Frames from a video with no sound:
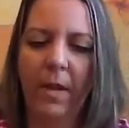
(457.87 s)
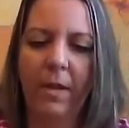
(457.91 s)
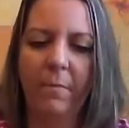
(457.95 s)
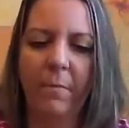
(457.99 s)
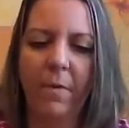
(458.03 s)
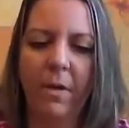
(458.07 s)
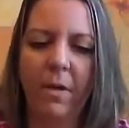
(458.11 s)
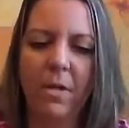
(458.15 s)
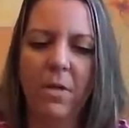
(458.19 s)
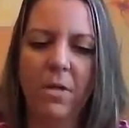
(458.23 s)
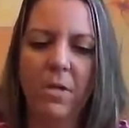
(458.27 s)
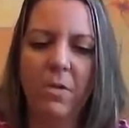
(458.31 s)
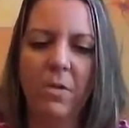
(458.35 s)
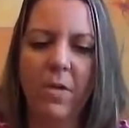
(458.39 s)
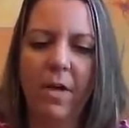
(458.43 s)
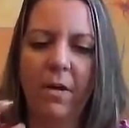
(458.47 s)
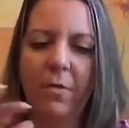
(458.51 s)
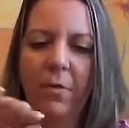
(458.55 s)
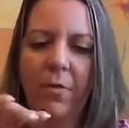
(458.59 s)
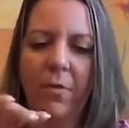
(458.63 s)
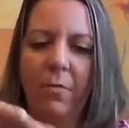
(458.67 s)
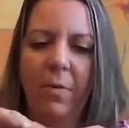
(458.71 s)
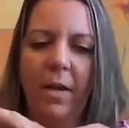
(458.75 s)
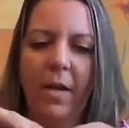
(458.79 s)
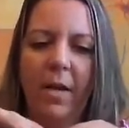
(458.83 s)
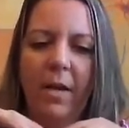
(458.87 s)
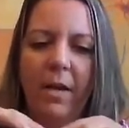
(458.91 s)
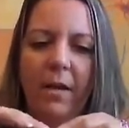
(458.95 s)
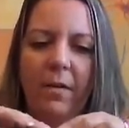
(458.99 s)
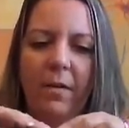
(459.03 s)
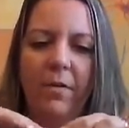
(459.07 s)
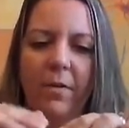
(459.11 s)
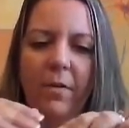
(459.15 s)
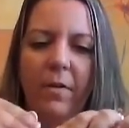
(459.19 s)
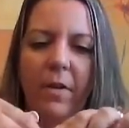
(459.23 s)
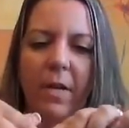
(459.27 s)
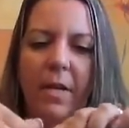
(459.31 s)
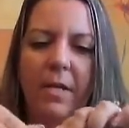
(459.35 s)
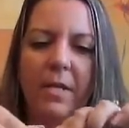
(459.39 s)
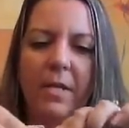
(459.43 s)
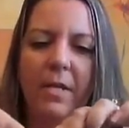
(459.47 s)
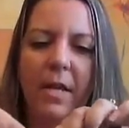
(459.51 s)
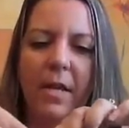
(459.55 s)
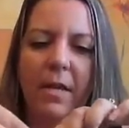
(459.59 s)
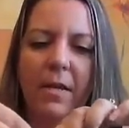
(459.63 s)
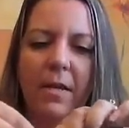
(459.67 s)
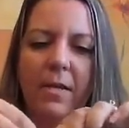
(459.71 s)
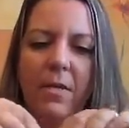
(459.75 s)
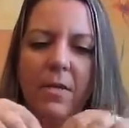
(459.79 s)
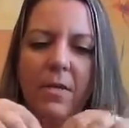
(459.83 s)
I'm going to do that with my other
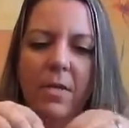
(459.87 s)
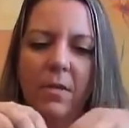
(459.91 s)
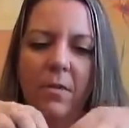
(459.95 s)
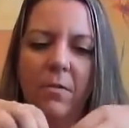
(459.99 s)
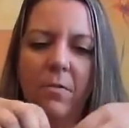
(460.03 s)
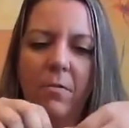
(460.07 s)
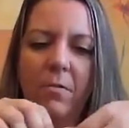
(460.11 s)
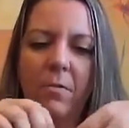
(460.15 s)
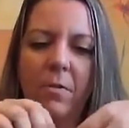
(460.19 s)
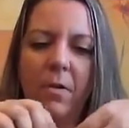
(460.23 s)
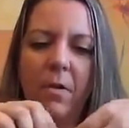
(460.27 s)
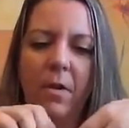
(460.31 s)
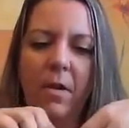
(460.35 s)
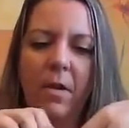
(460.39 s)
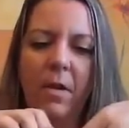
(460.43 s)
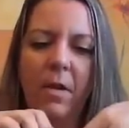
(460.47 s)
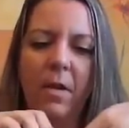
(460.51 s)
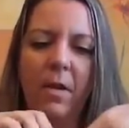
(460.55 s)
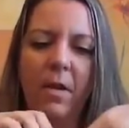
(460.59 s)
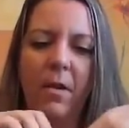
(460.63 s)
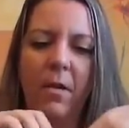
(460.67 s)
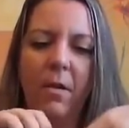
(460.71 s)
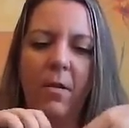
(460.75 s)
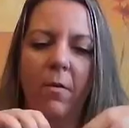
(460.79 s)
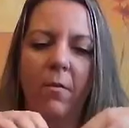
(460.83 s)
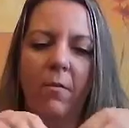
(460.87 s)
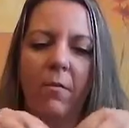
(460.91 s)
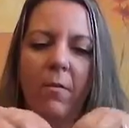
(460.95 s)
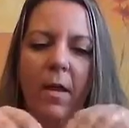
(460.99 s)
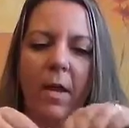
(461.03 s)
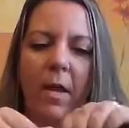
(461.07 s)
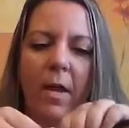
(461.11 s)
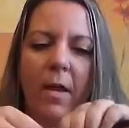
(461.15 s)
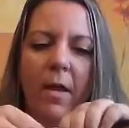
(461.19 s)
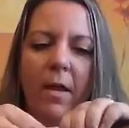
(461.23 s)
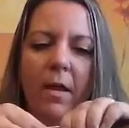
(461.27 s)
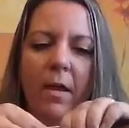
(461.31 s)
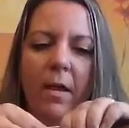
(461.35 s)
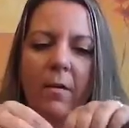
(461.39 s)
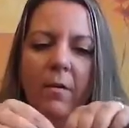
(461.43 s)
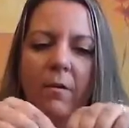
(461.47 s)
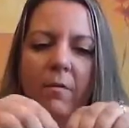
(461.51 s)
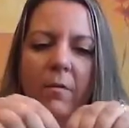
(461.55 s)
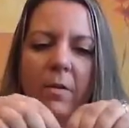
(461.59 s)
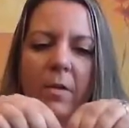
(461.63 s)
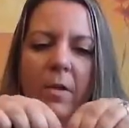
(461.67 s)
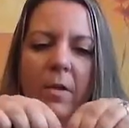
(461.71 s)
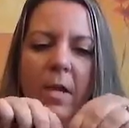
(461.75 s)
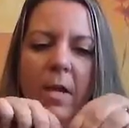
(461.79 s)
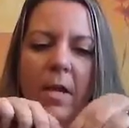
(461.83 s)
antenna too.
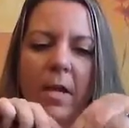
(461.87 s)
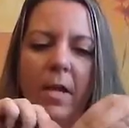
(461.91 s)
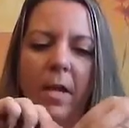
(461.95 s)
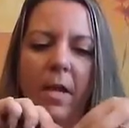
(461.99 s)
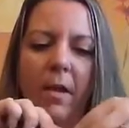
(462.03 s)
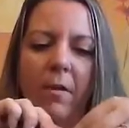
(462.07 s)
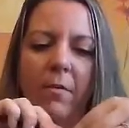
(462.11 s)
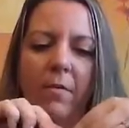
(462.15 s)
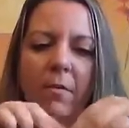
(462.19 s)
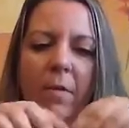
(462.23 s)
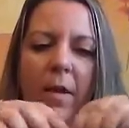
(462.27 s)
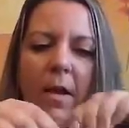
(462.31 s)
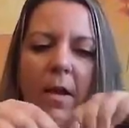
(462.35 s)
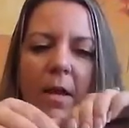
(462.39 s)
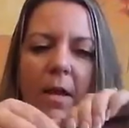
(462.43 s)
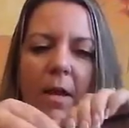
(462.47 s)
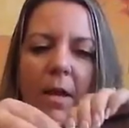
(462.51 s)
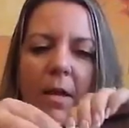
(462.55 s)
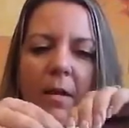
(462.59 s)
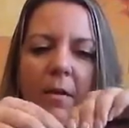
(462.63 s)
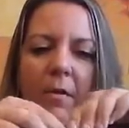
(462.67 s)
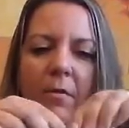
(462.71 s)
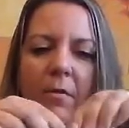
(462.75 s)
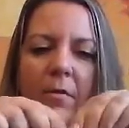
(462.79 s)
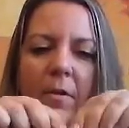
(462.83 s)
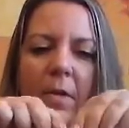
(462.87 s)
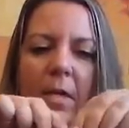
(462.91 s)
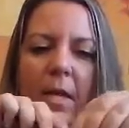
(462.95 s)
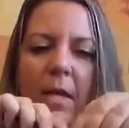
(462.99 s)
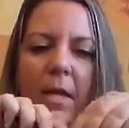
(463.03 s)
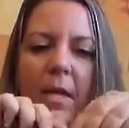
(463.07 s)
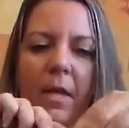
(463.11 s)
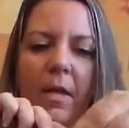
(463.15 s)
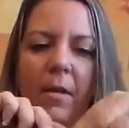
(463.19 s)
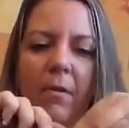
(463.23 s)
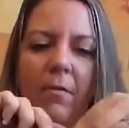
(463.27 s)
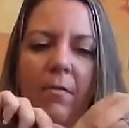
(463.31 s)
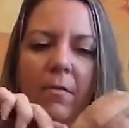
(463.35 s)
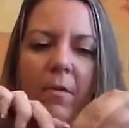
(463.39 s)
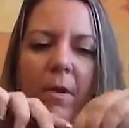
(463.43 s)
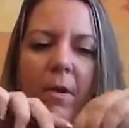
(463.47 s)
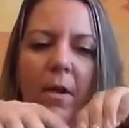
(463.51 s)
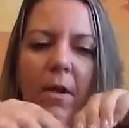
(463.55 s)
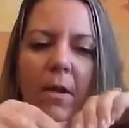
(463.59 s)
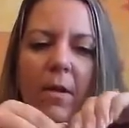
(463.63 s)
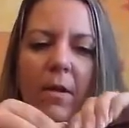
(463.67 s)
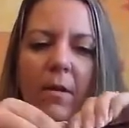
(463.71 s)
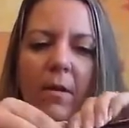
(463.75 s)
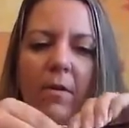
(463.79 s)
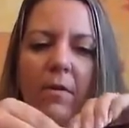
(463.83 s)
Around and around and
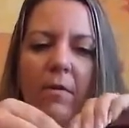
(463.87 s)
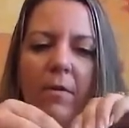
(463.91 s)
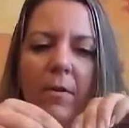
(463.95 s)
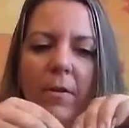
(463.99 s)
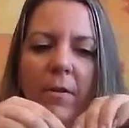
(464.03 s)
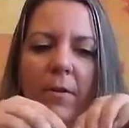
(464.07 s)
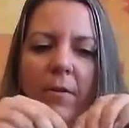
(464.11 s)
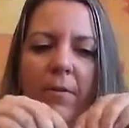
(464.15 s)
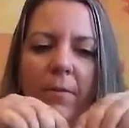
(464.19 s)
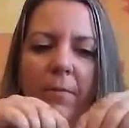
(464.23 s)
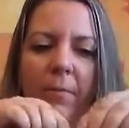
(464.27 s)
around